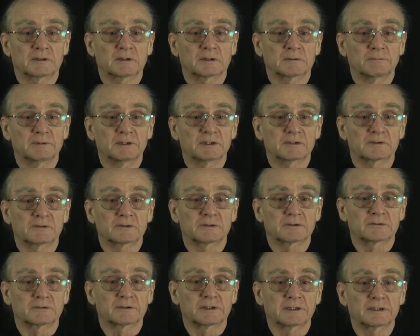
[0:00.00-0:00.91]
That means the
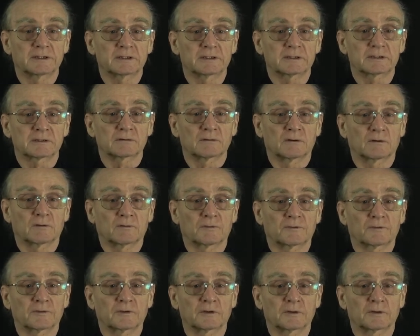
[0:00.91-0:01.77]
trace of